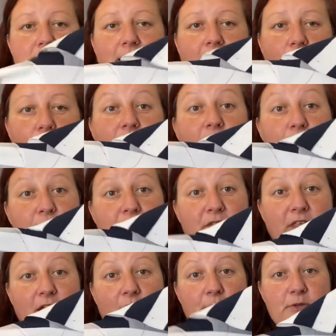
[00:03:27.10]
out, and that'll be the
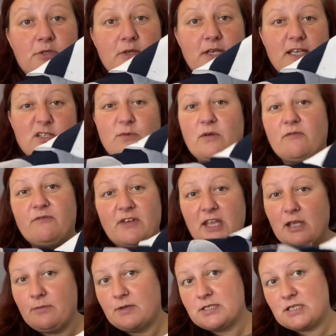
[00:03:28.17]
thing I'll be doing next. I won't video
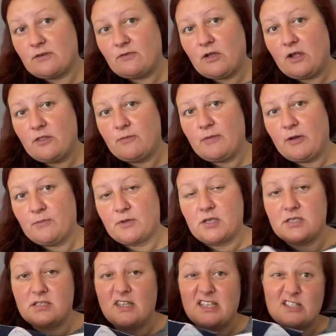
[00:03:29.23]
myself cutting them out because
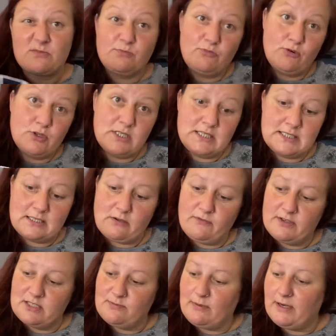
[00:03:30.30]
that's pretty
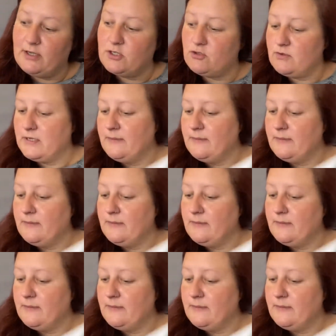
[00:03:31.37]
self-explanatory.